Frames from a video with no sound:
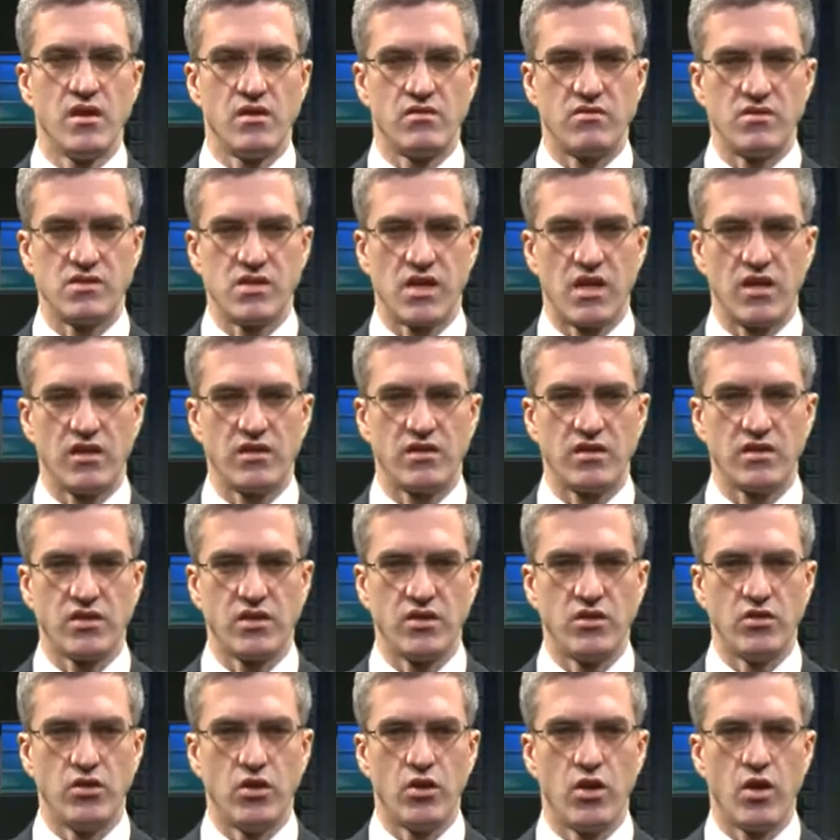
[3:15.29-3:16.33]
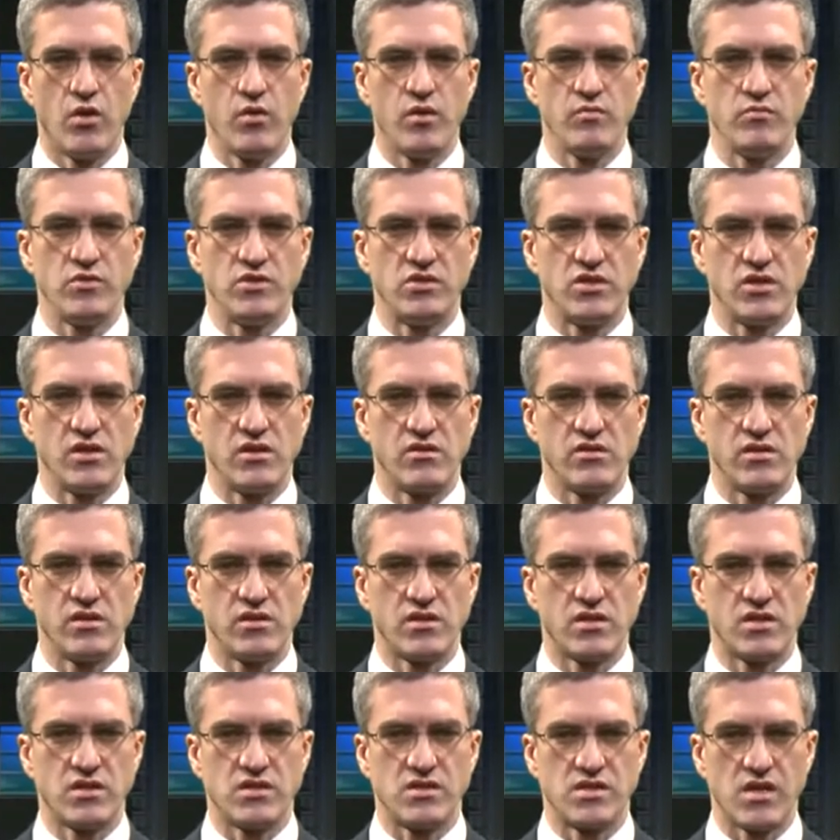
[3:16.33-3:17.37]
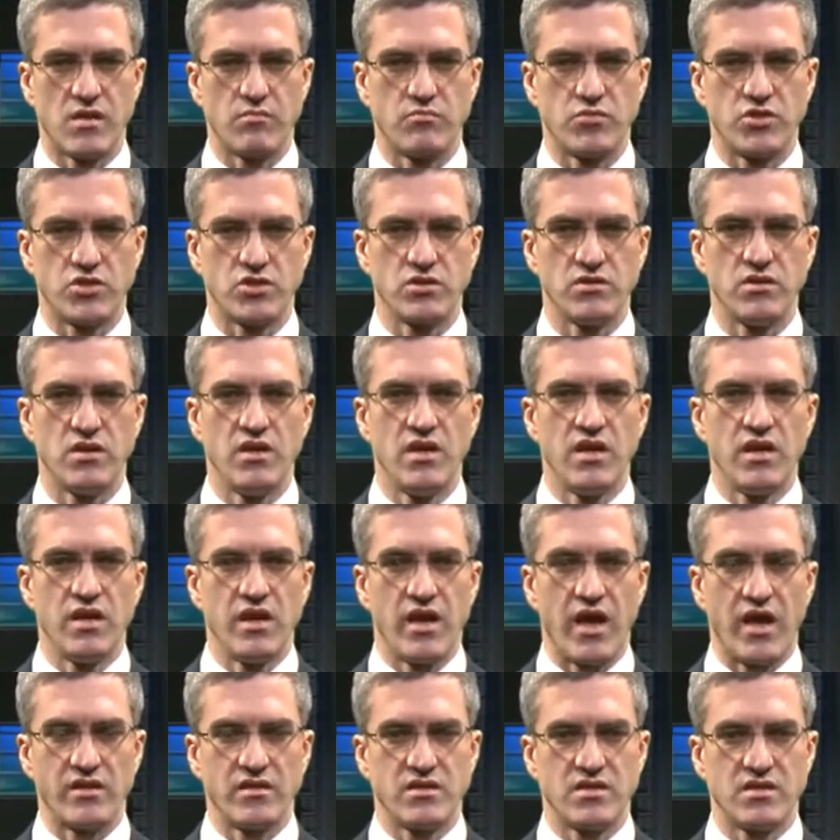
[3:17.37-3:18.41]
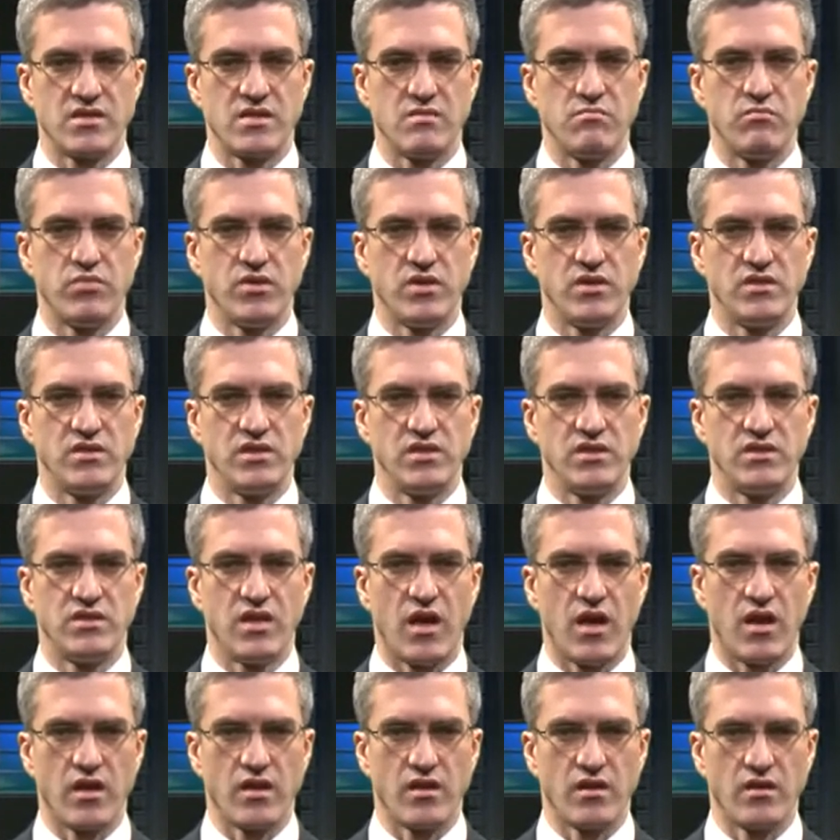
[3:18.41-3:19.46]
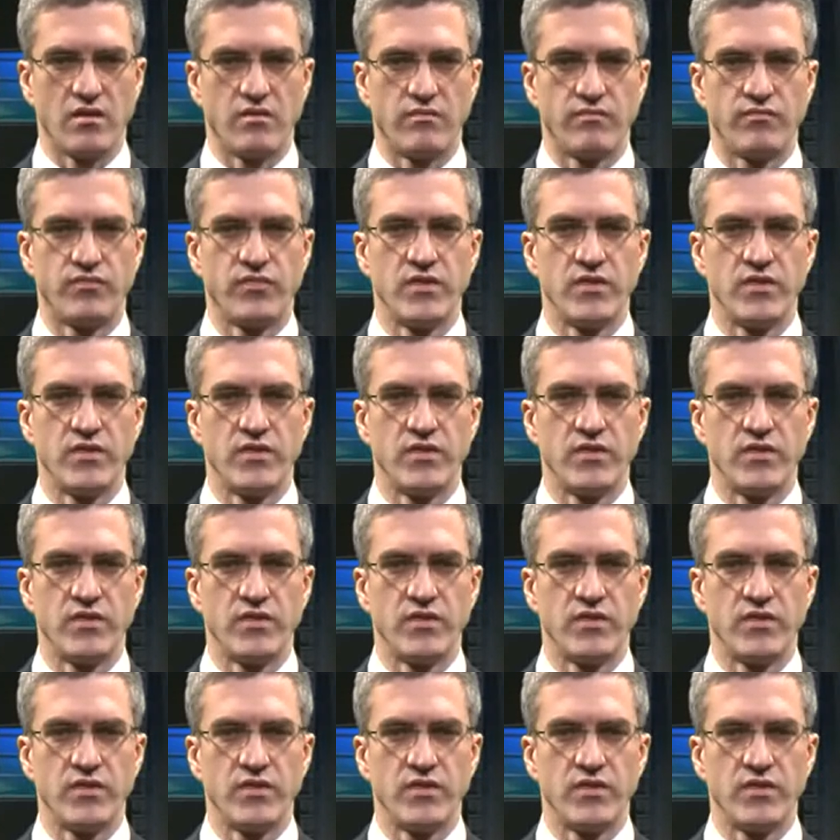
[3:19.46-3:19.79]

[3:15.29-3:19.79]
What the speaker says: resulting in lower material consumption and simpler detailing.